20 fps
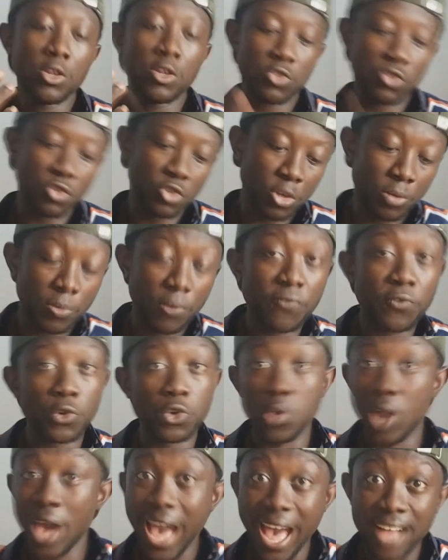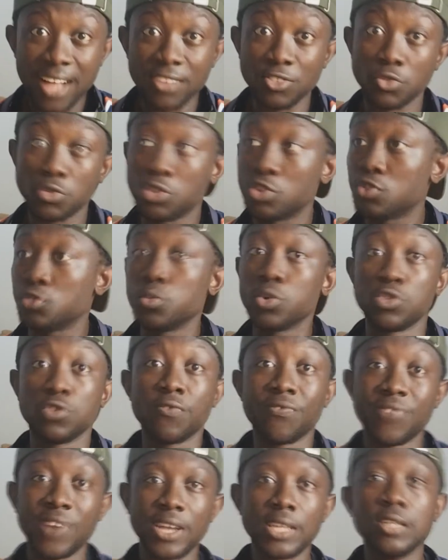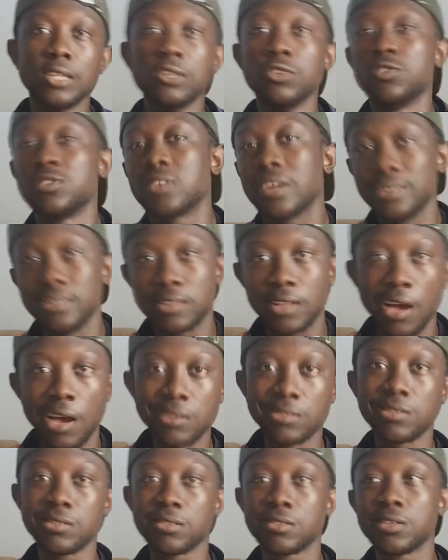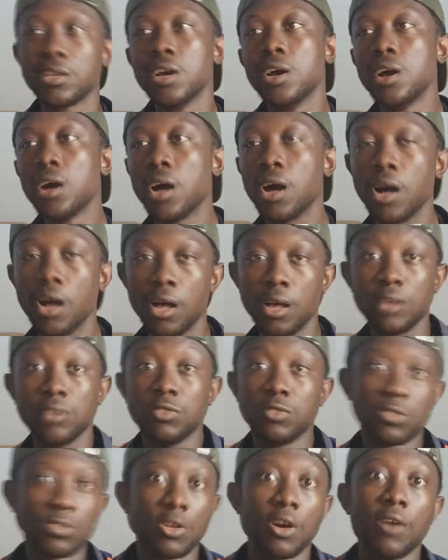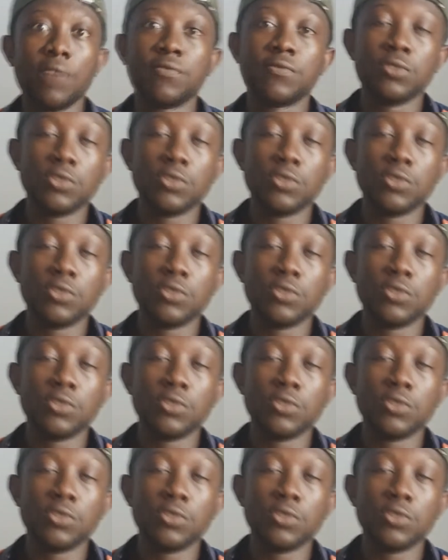suitable for your hands, which is what you find in sanitizers and stuff,